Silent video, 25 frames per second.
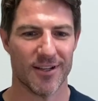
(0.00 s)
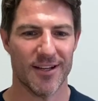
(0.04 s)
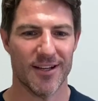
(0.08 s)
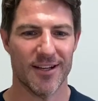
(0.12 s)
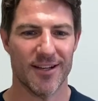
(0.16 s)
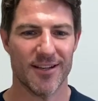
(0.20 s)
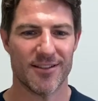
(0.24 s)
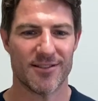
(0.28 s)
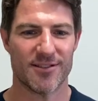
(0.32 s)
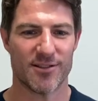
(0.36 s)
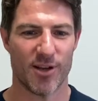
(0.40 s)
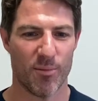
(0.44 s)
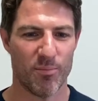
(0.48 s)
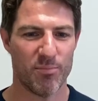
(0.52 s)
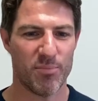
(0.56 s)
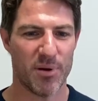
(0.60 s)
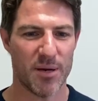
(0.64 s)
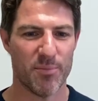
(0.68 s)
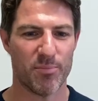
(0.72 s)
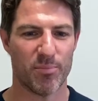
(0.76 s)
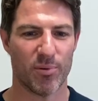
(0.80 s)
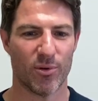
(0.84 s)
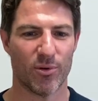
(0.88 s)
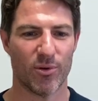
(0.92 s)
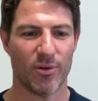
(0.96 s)
Some
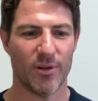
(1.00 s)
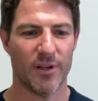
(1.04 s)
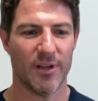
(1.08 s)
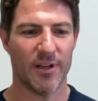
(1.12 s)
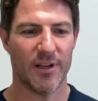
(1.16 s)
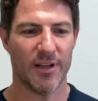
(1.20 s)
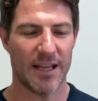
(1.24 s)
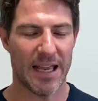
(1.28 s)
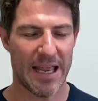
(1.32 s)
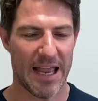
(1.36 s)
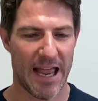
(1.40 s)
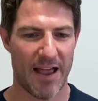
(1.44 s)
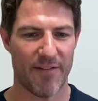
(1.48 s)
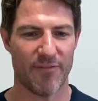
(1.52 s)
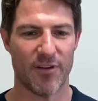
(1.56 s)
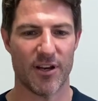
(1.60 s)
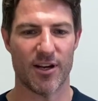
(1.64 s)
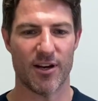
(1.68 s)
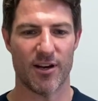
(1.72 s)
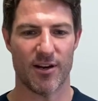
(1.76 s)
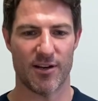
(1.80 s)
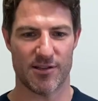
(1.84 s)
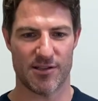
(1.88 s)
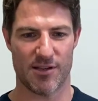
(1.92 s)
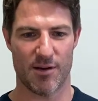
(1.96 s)
people have it.
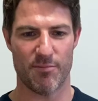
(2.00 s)
Some